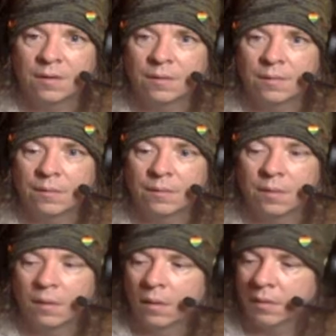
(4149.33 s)
yeah,
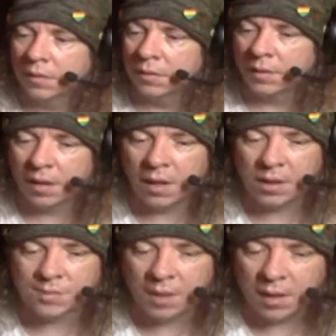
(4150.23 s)

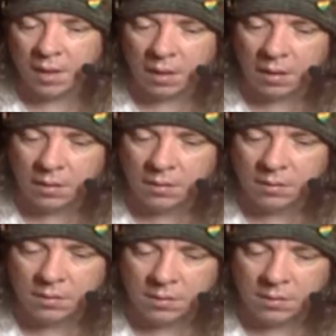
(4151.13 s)
today has been a